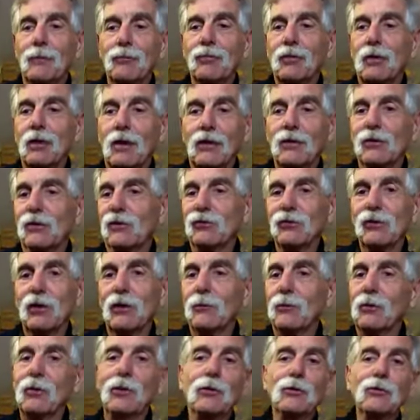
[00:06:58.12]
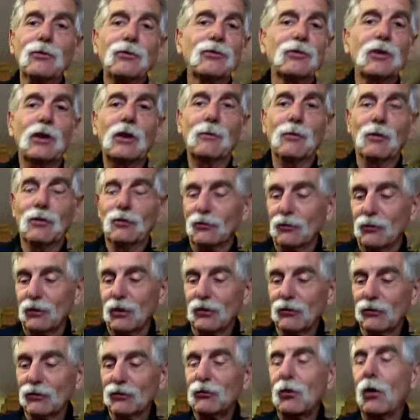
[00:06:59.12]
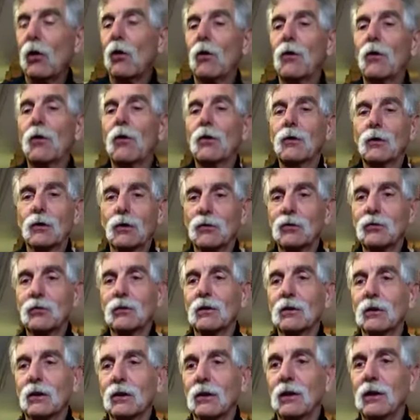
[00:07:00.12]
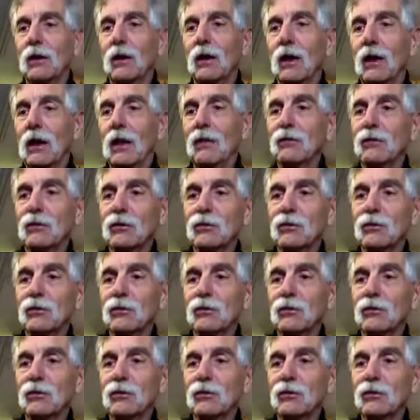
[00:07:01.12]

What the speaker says: like the new Selmers are notoriously heavy